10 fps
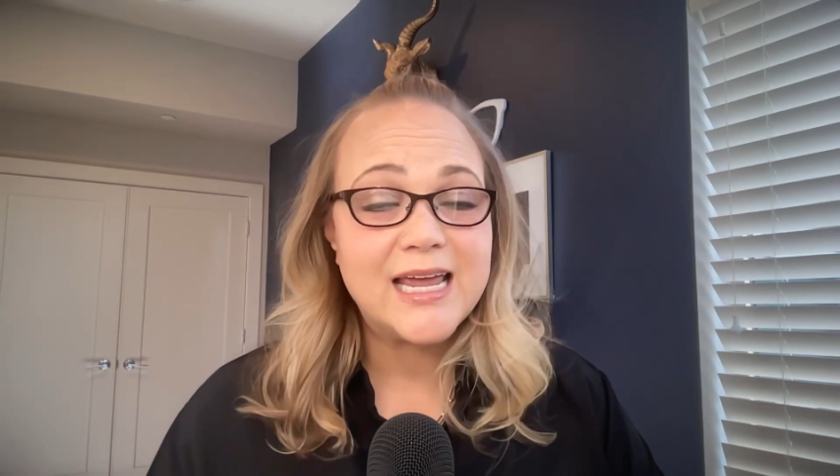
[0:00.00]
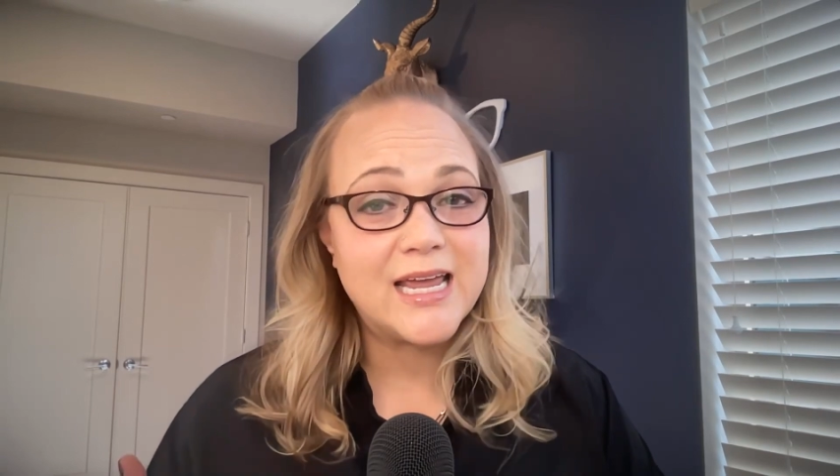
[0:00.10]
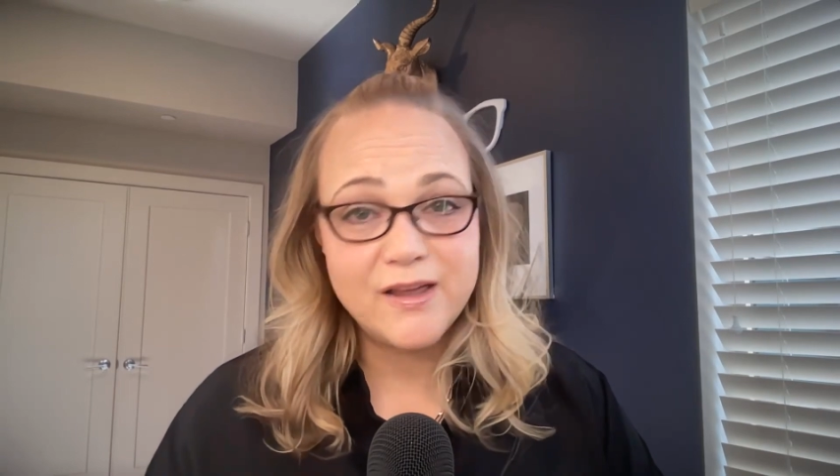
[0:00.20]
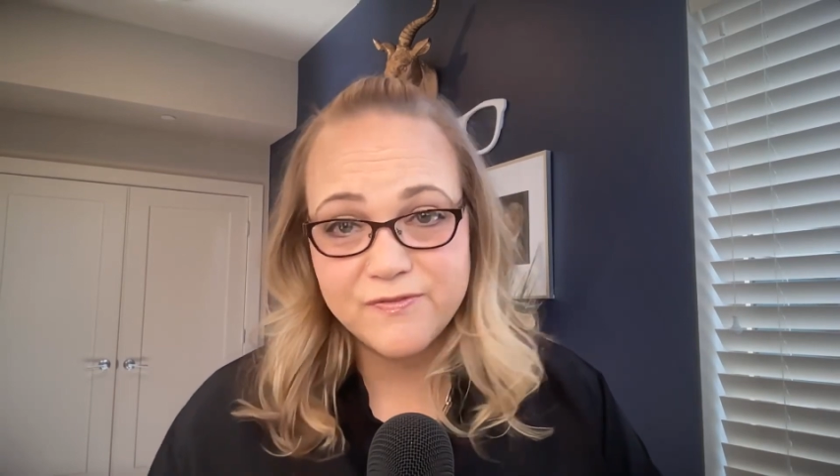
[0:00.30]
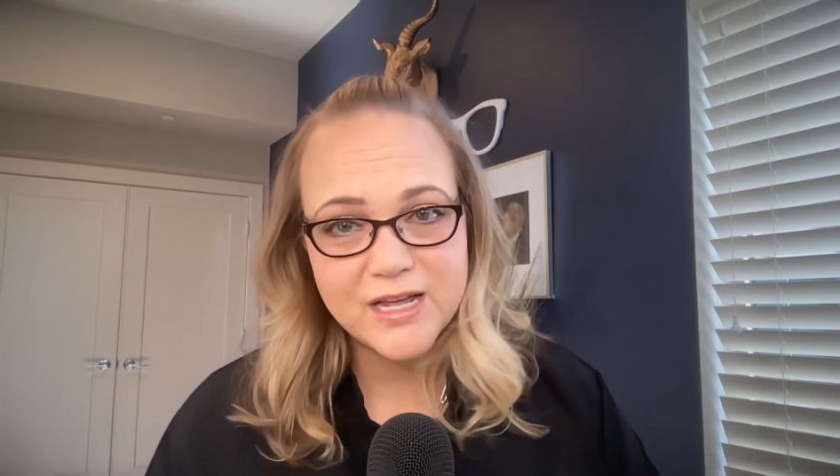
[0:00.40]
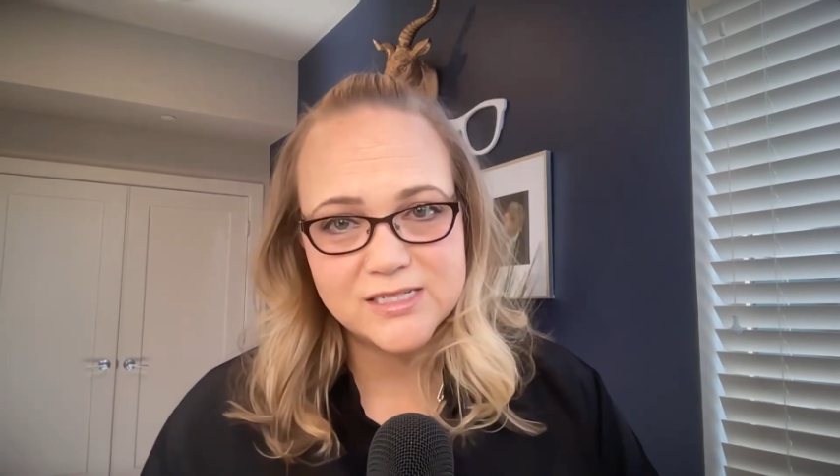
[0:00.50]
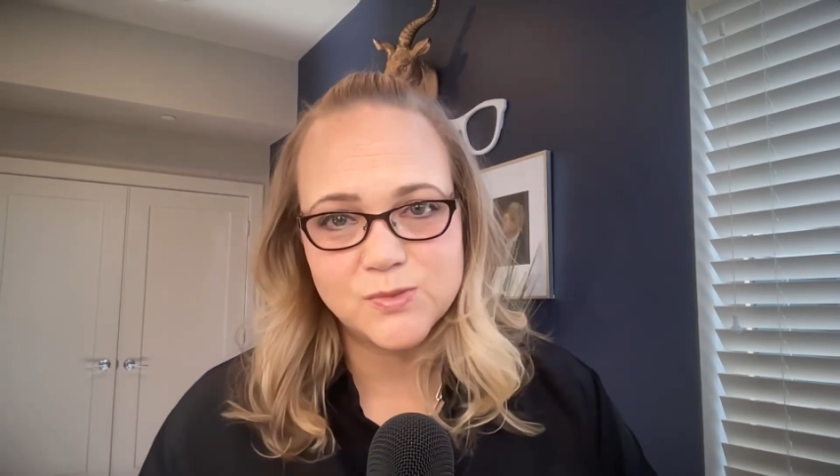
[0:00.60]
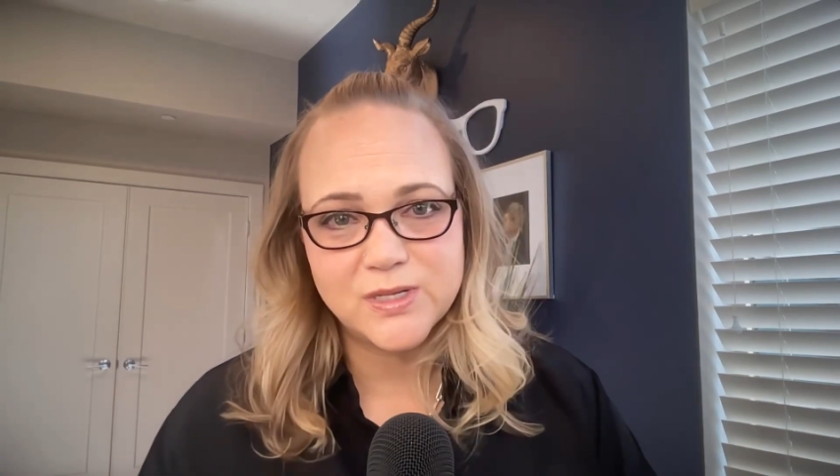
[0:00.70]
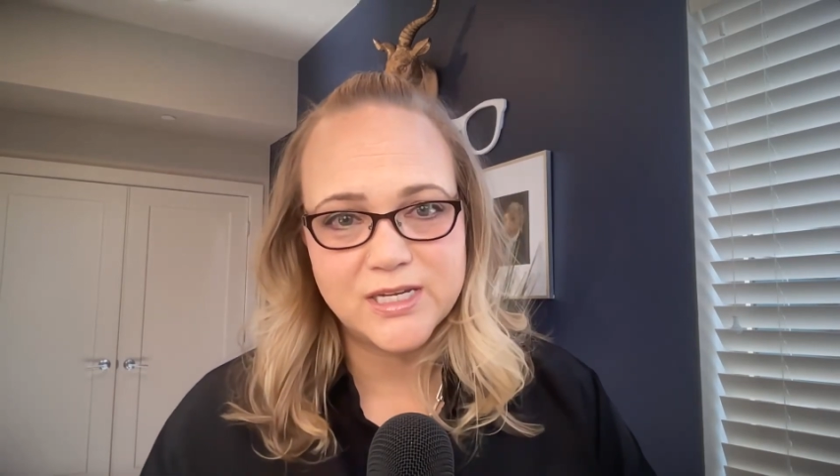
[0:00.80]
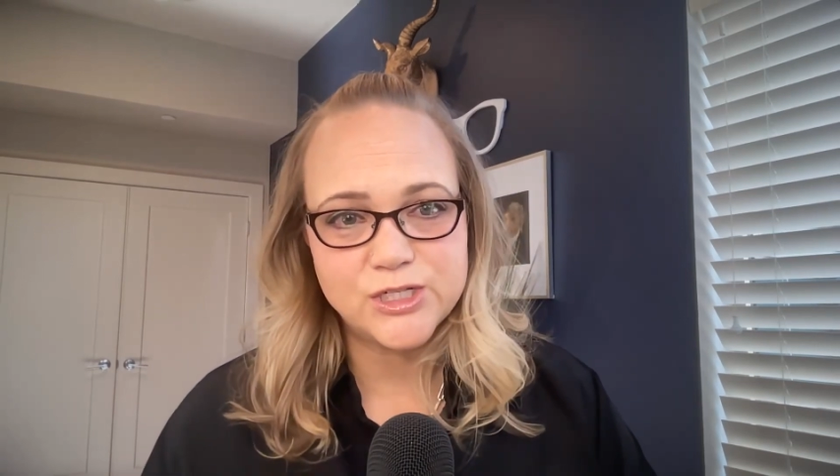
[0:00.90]
if that's
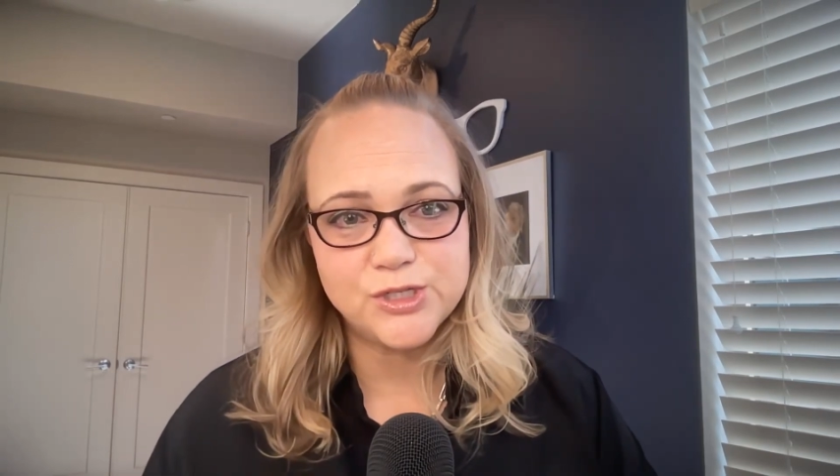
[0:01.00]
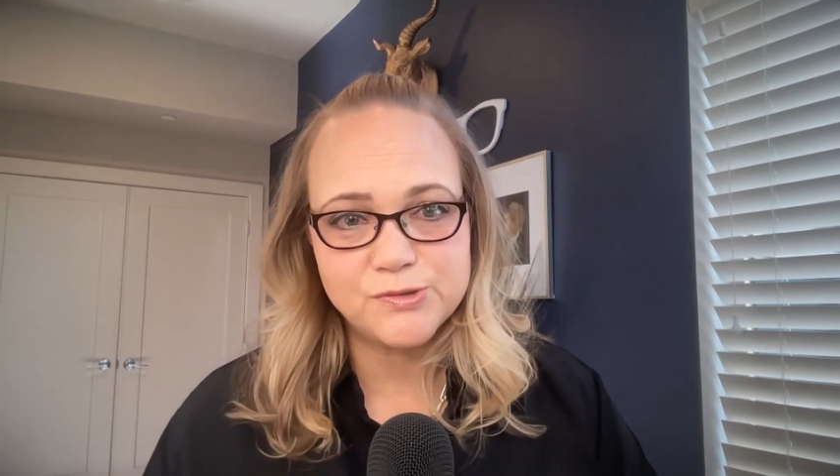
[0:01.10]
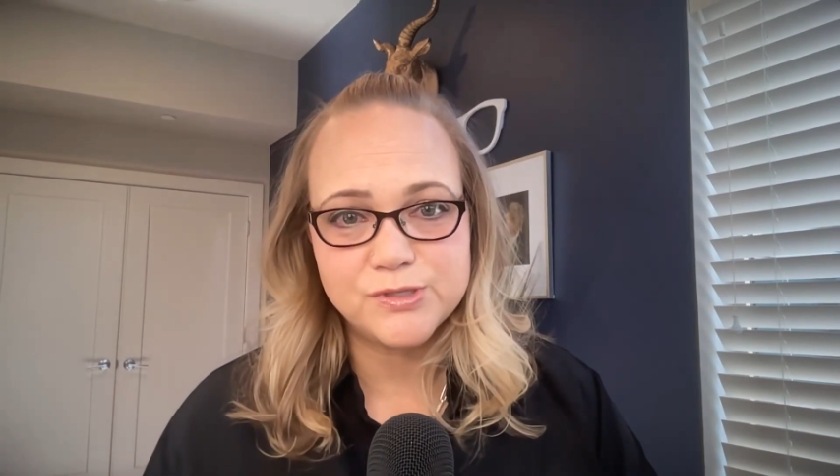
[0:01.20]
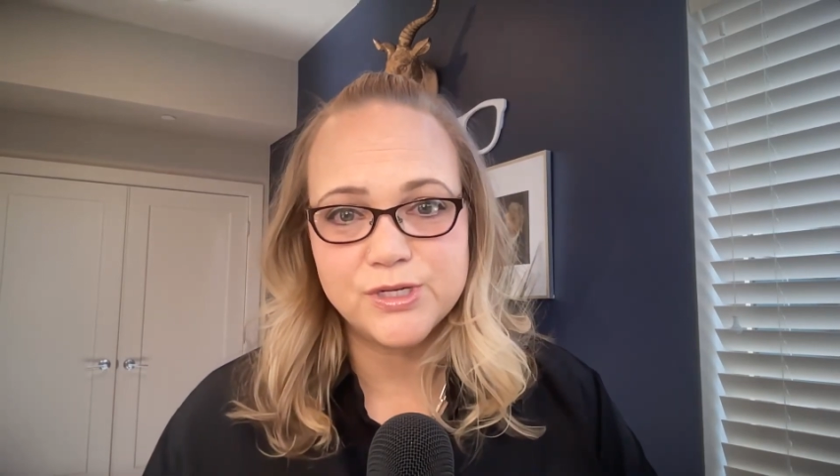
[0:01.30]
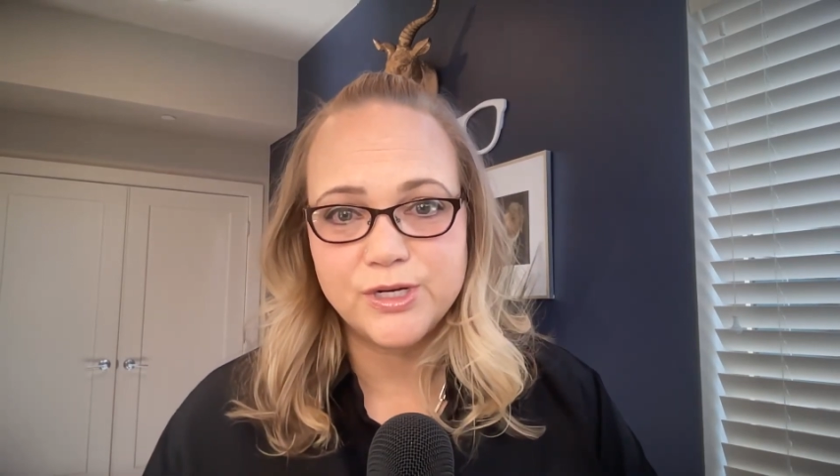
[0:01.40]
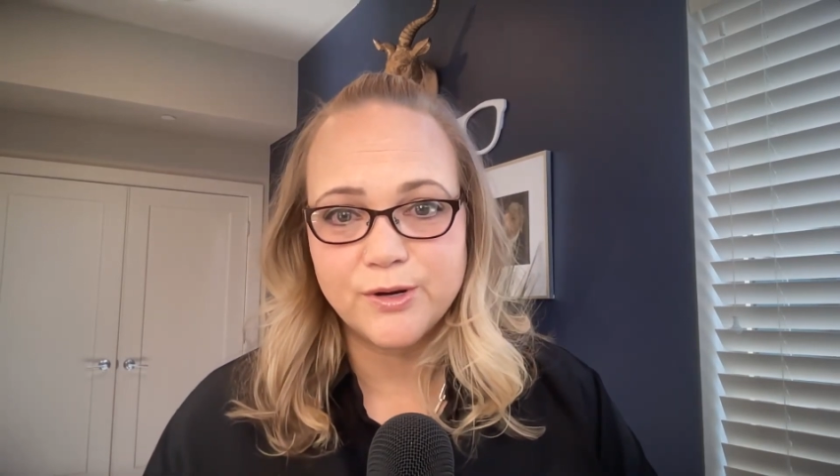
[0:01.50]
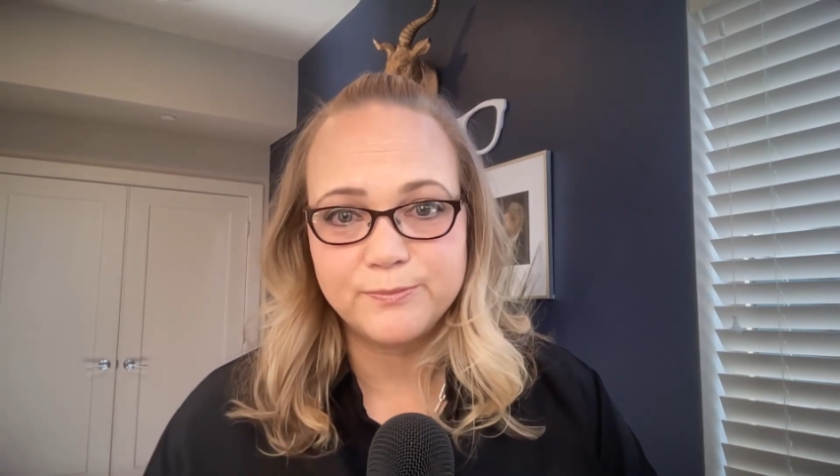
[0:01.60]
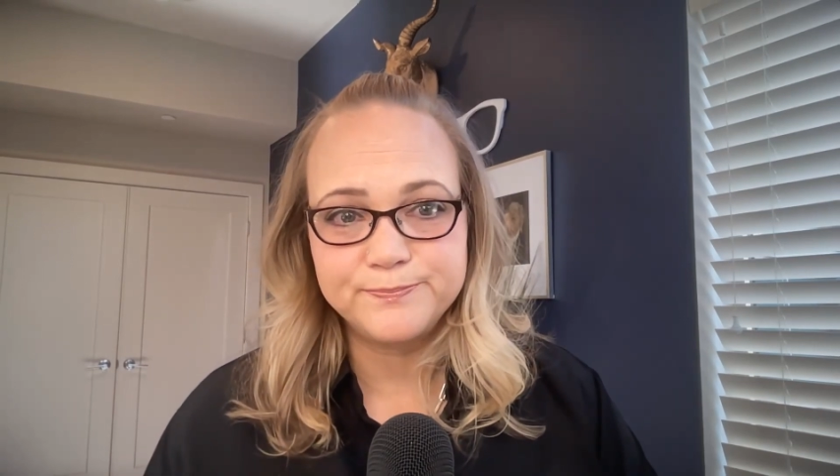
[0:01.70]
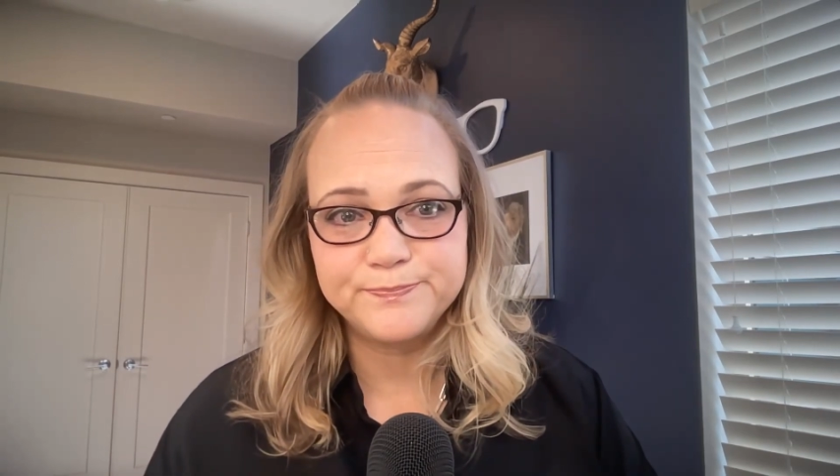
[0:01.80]
what they choose to do.